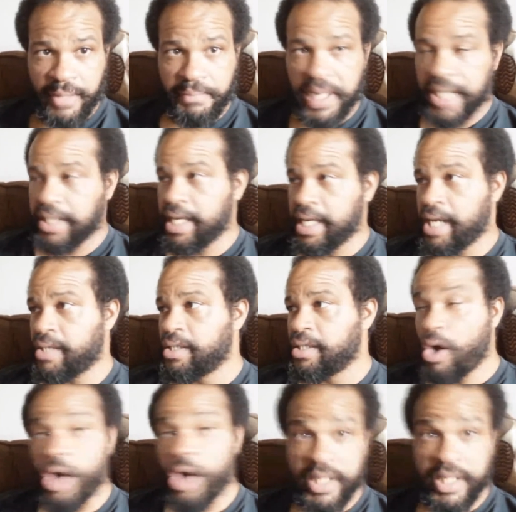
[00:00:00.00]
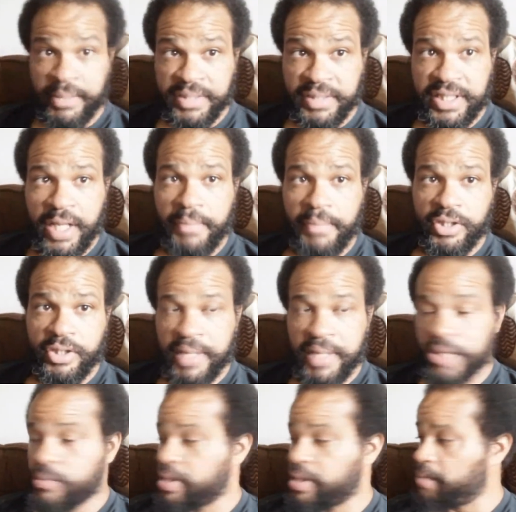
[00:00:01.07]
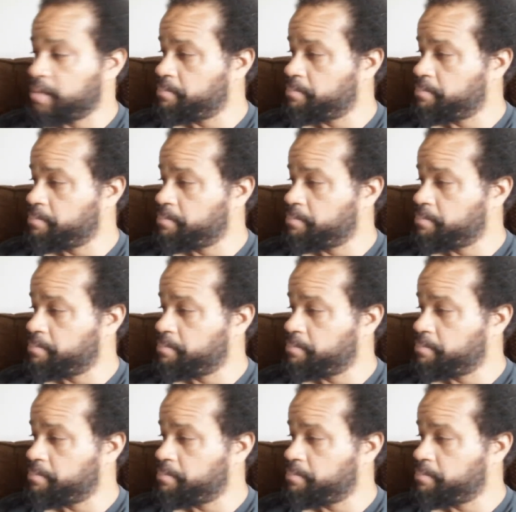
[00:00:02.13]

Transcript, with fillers: Pacquiao, all of them are southpaws, by the way.